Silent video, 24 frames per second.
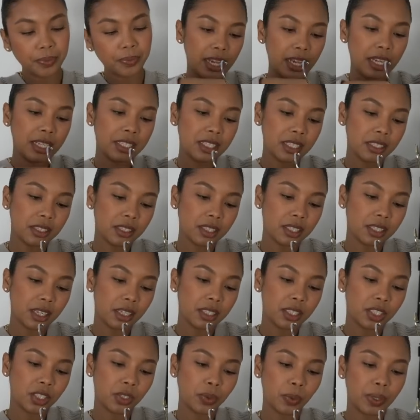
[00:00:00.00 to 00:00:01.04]
It's in a
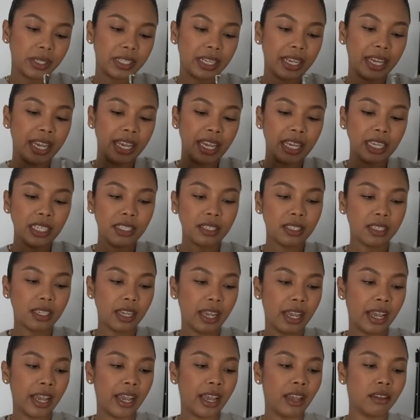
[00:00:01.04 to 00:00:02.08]
size 28
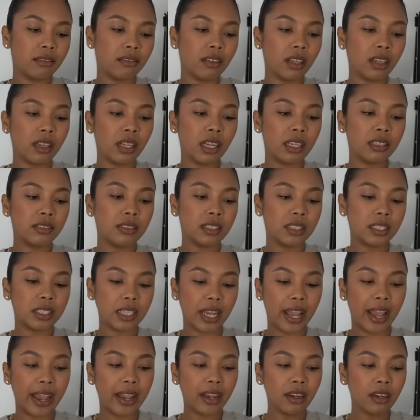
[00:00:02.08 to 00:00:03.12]
and the length is
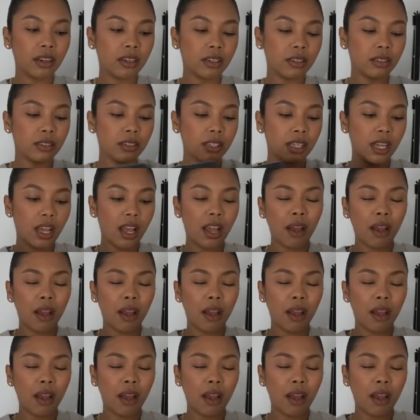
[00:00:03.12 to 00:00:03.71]
ankle,